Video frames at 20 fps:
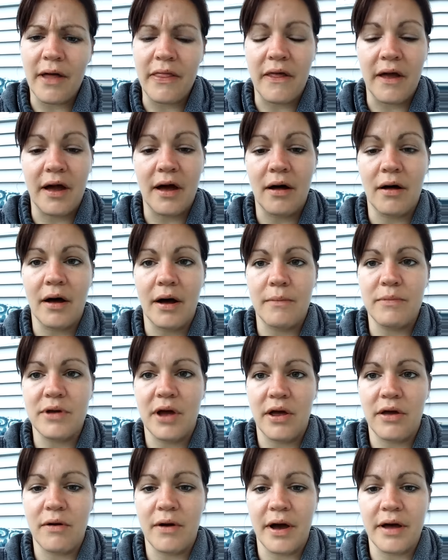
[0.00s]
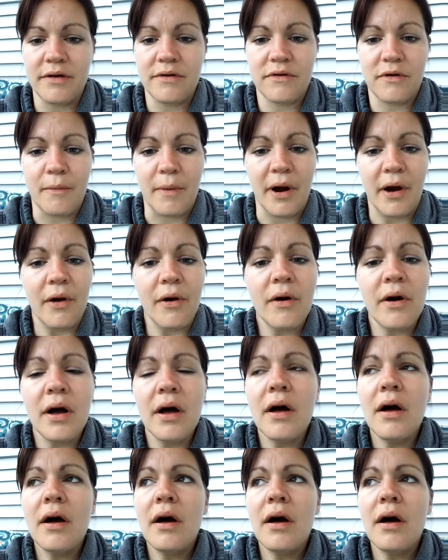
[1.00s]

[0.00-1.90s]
I think I'll update you guys tomorrow.